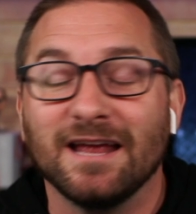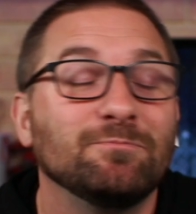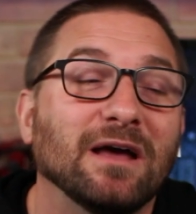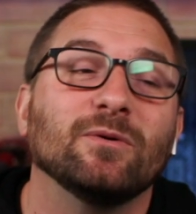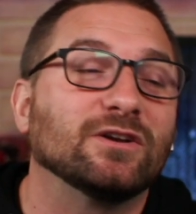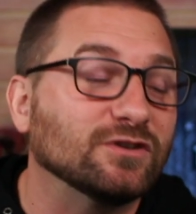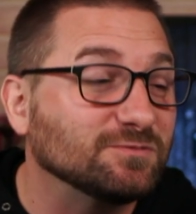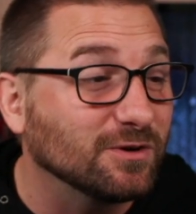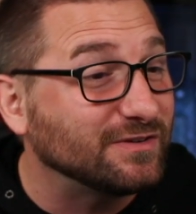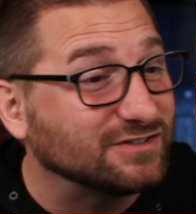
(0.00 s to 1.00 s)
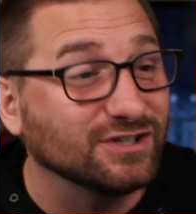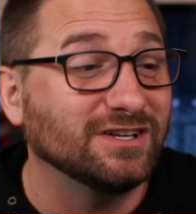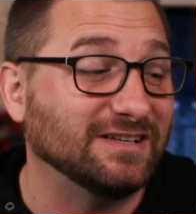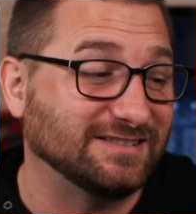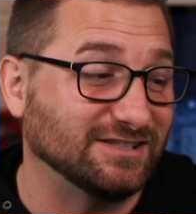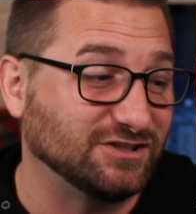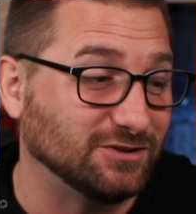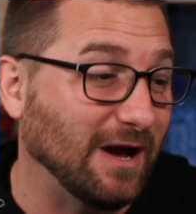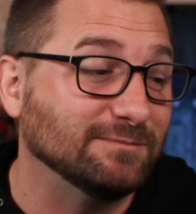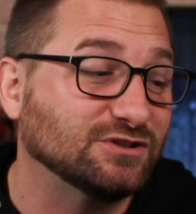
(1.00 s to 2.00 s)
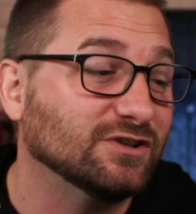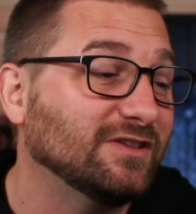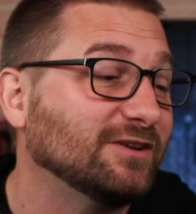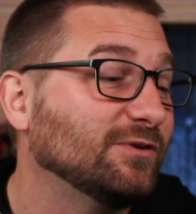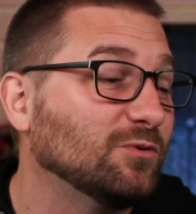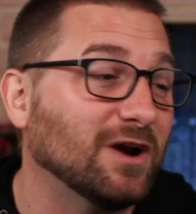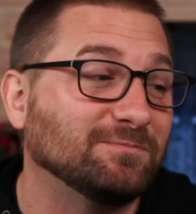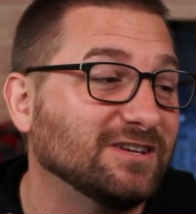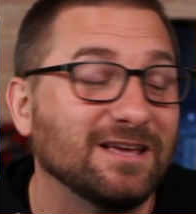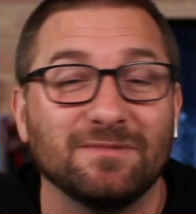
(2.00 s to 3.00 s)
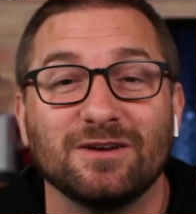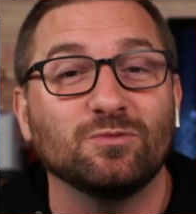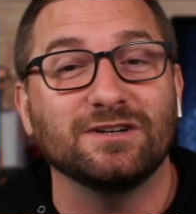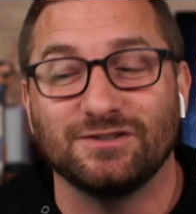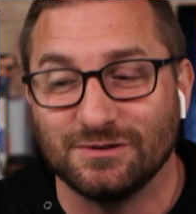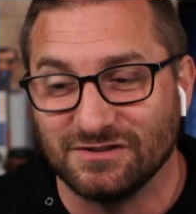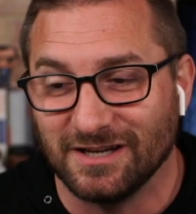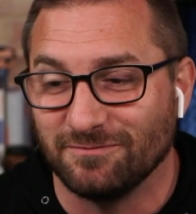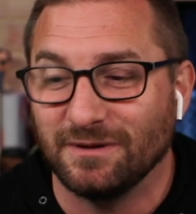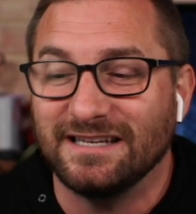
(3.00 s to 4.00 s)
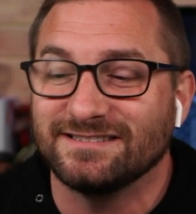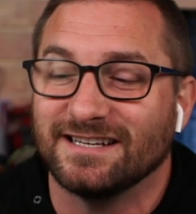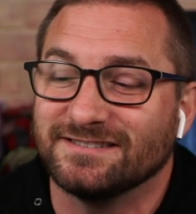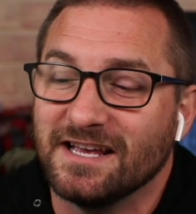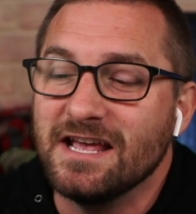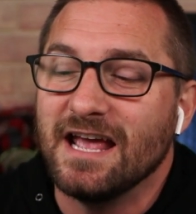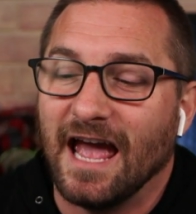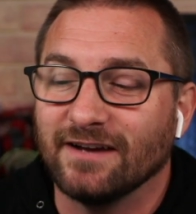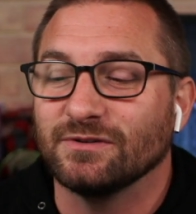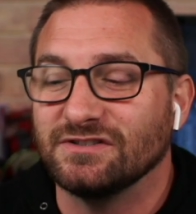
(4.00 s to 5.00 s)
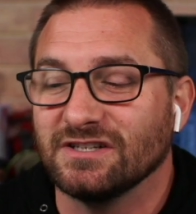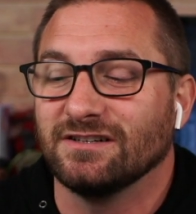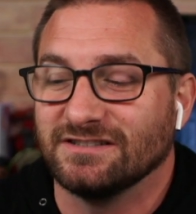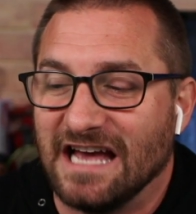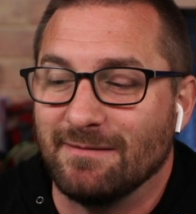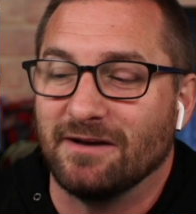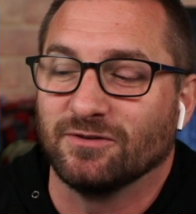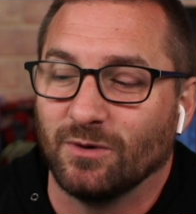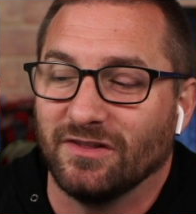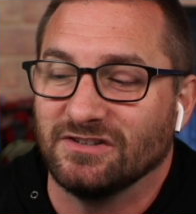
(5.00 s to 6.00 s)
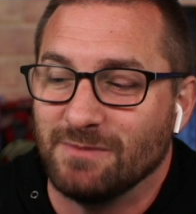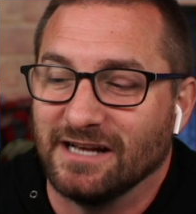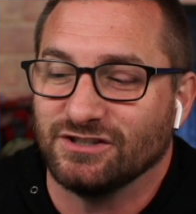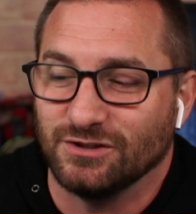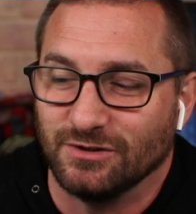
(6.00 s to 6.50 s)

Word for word: and by the way, Chris Murphy's good on this issue. I'm sure that if it were up to him, he would do stuff, but he says Every single time after one of these mass